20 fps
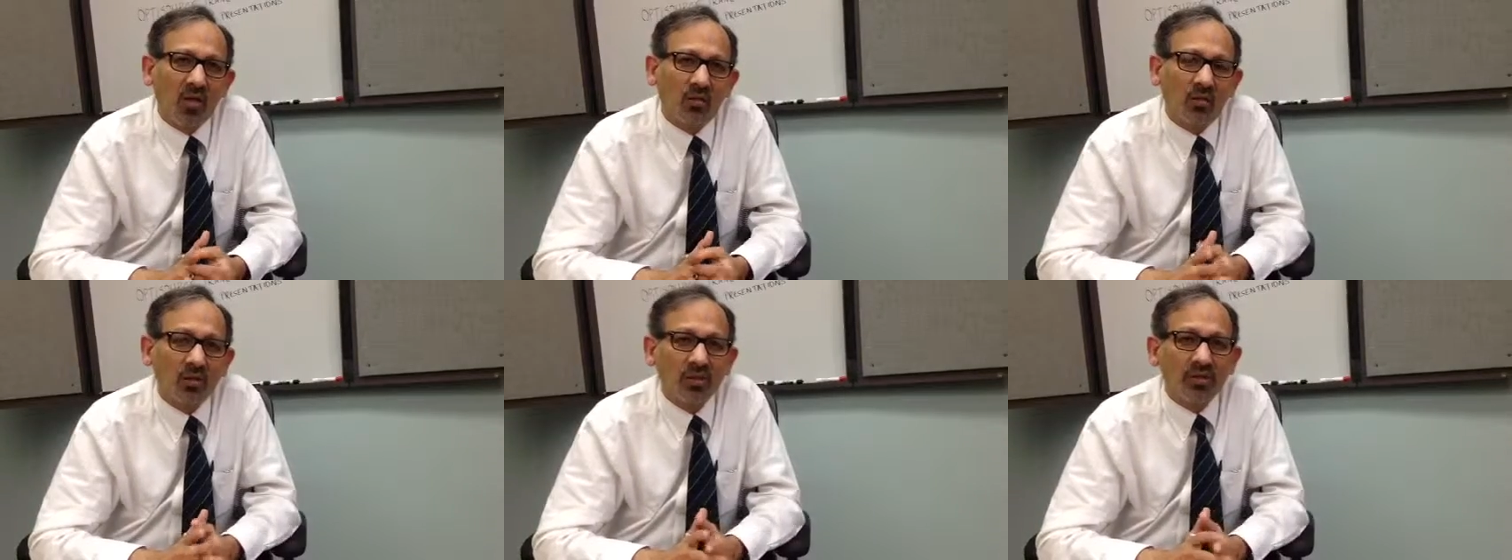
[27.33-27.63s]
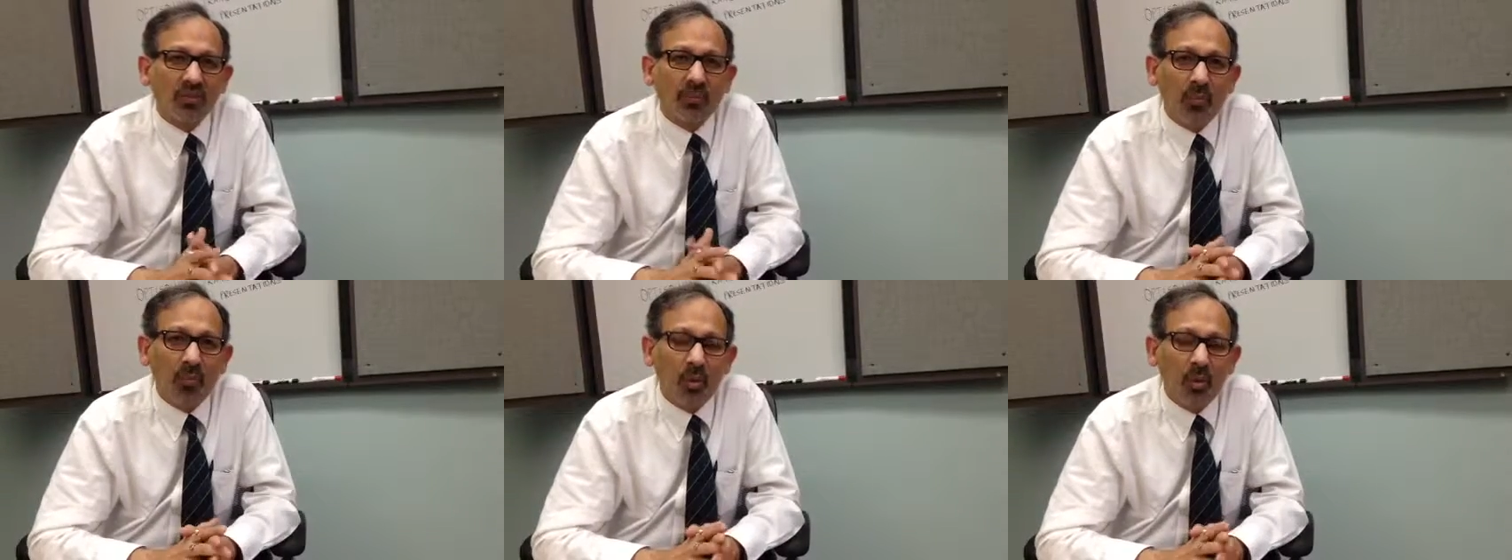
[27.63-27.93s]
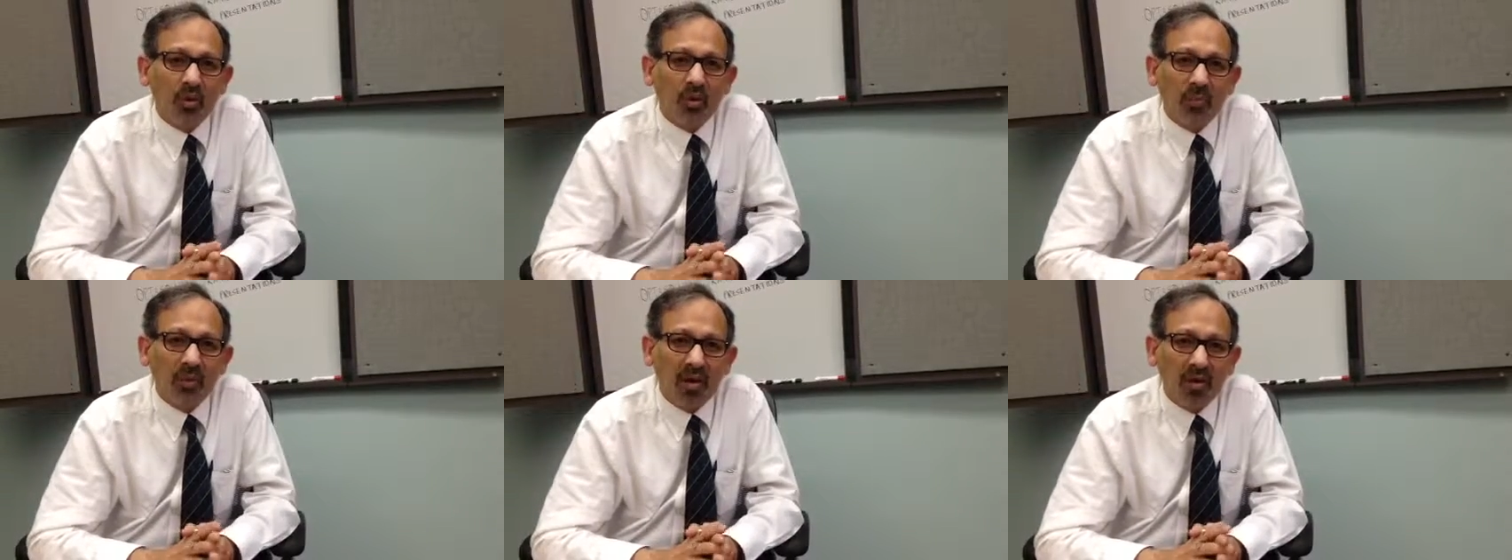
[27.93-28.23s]
We
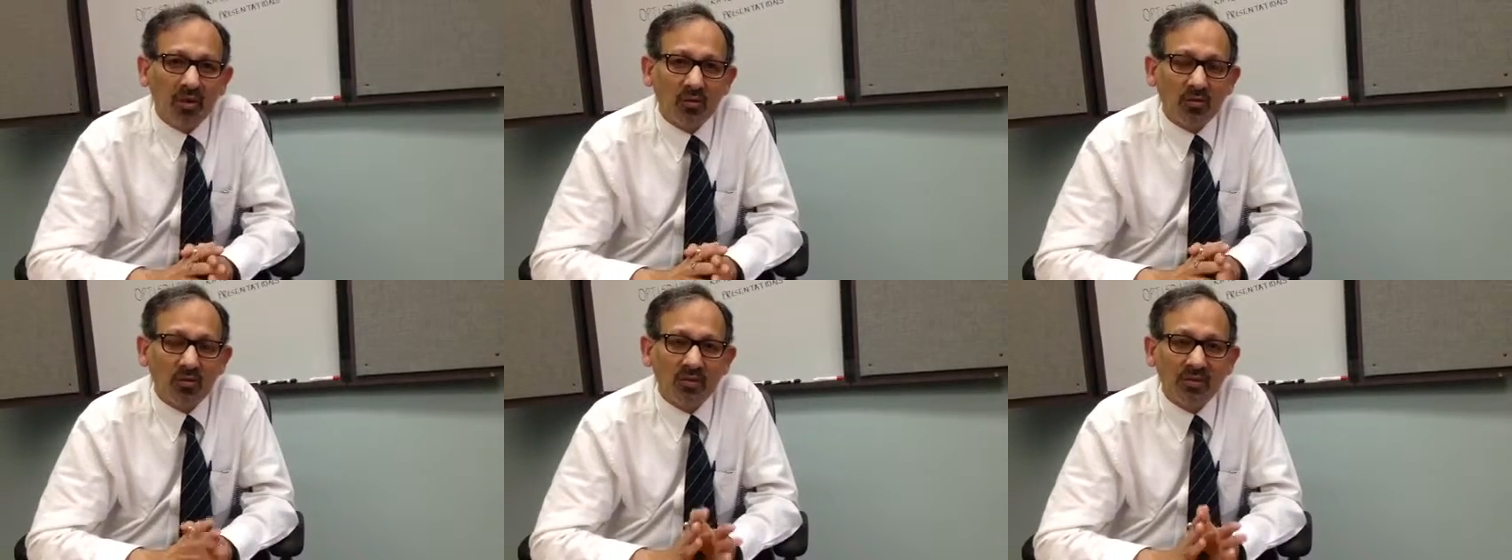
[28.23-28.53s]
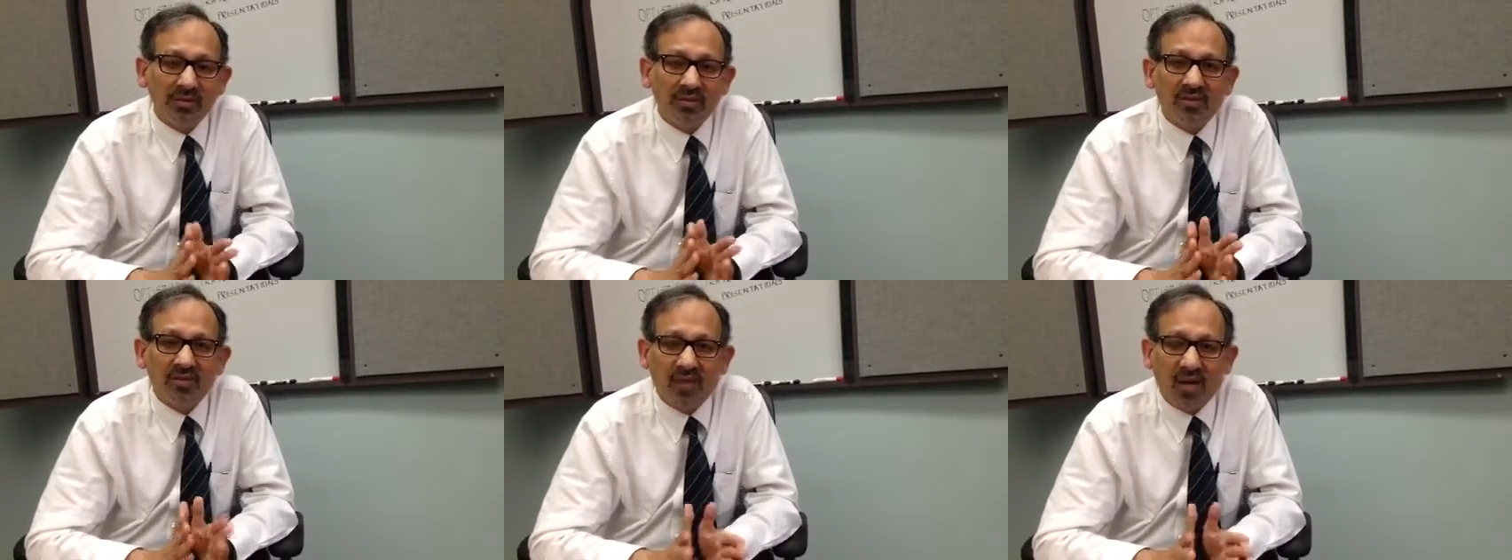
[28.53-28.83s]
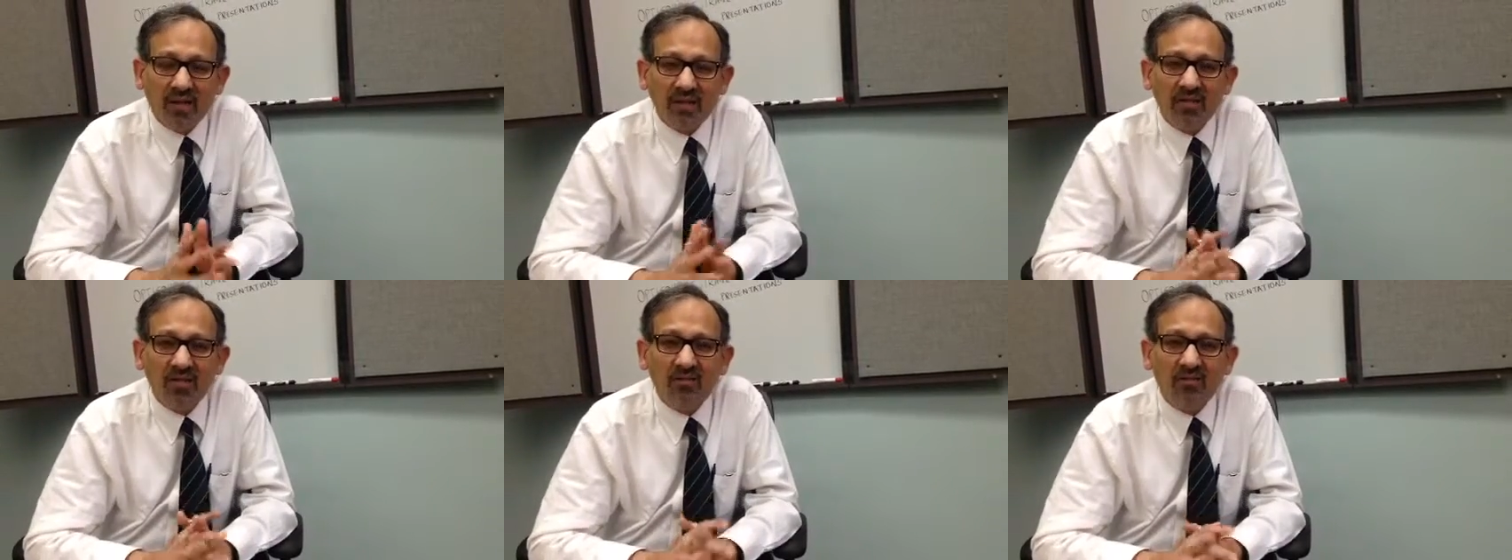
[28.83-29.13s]
spoke about the
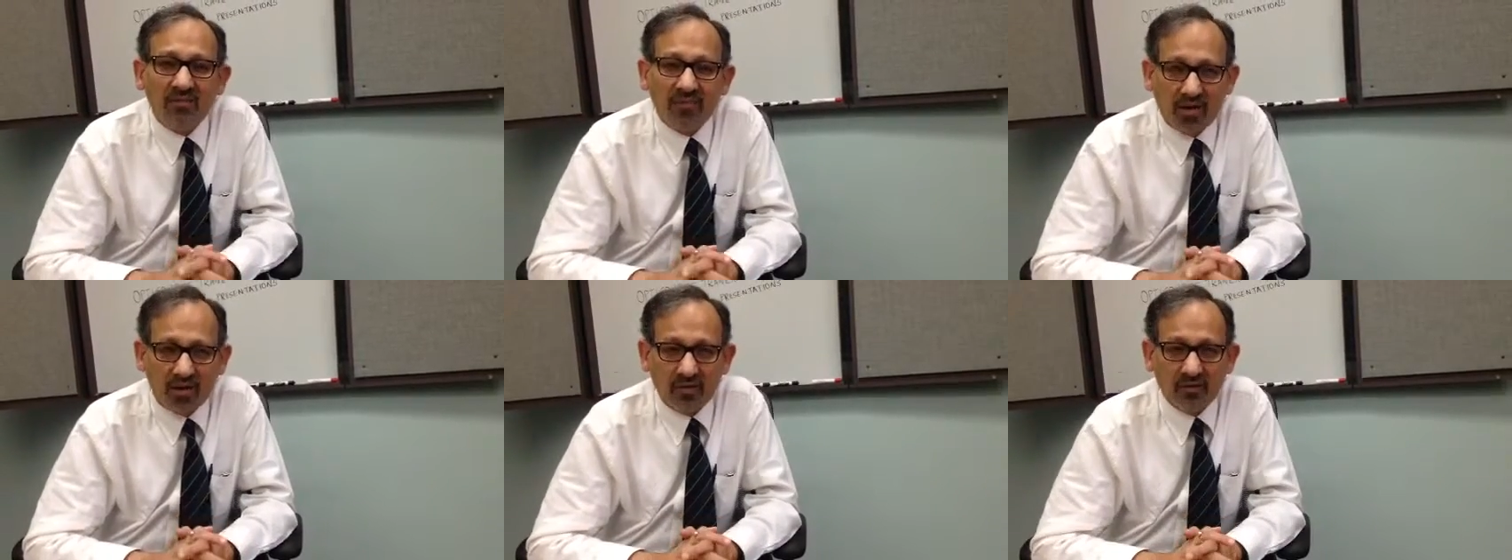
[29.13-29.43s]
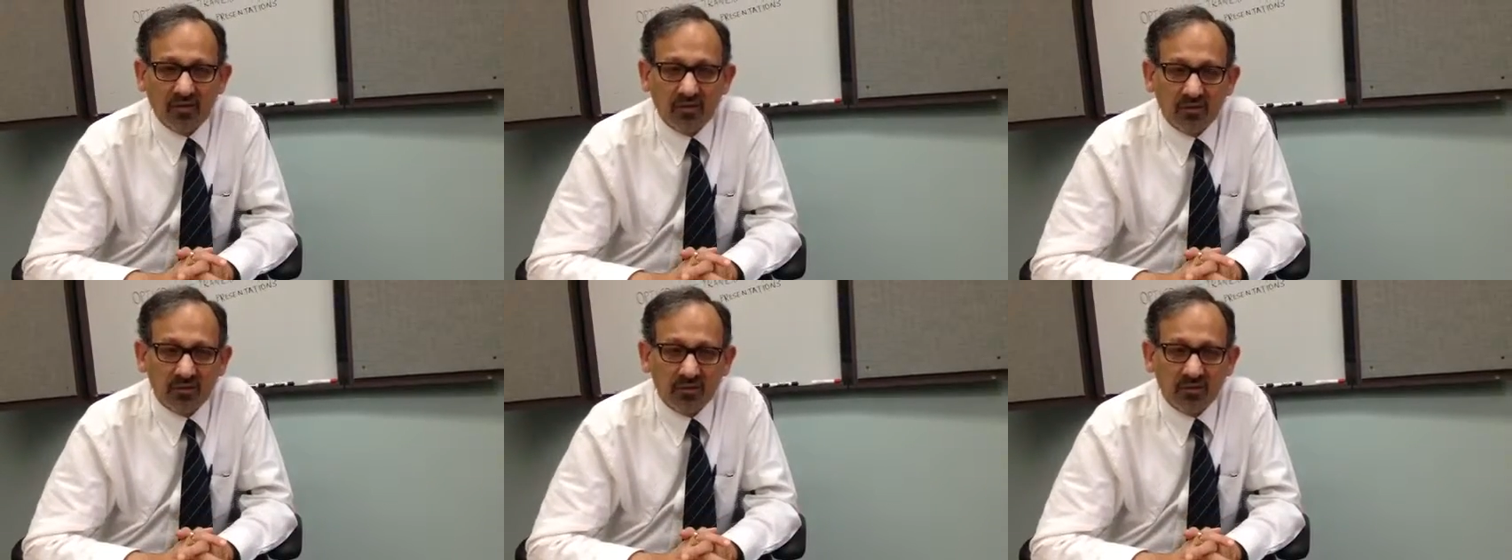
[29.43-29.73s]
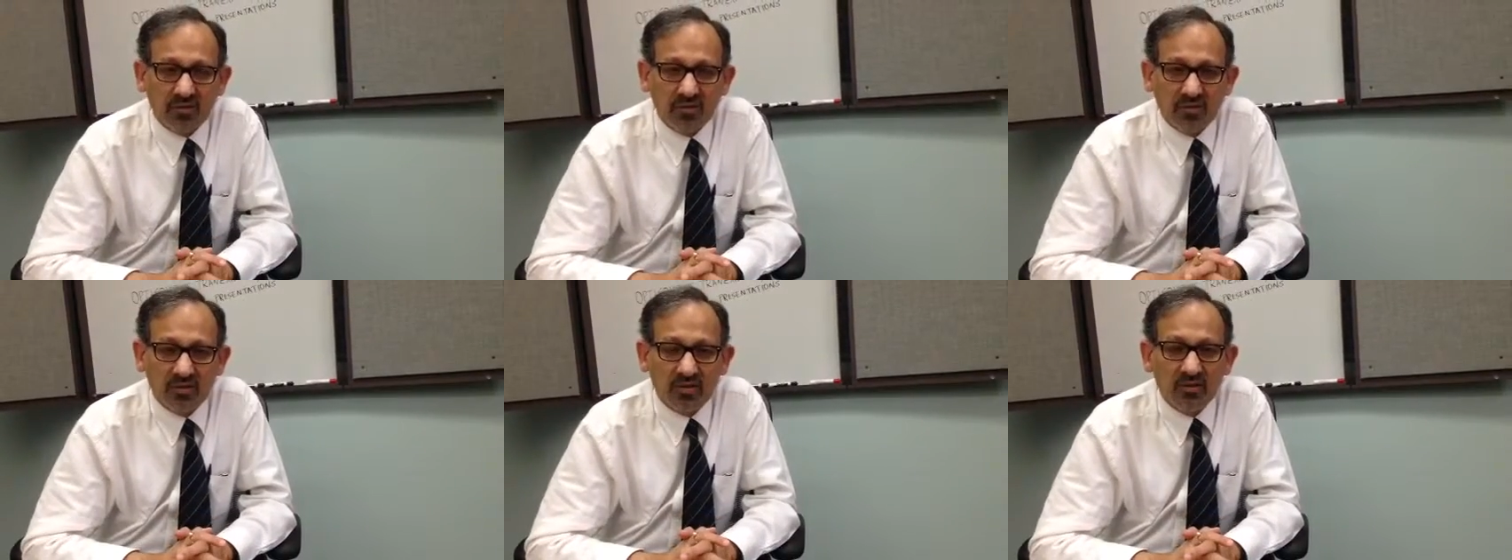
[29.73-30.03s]
deciding
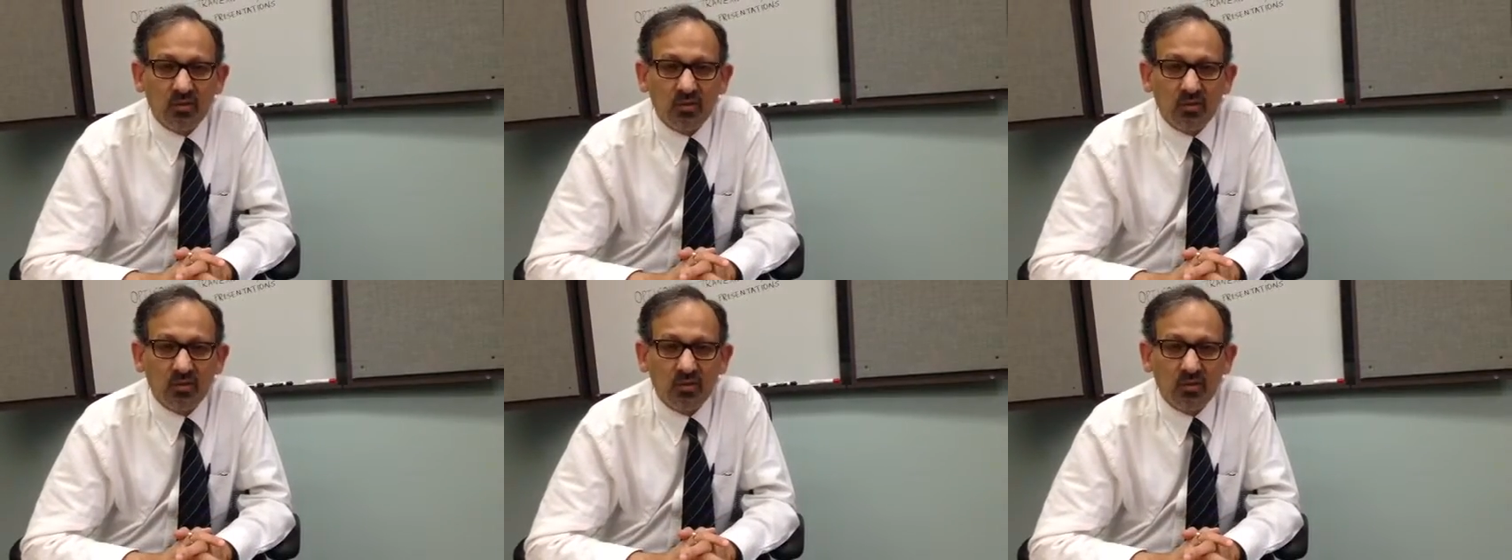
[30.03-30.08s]
factors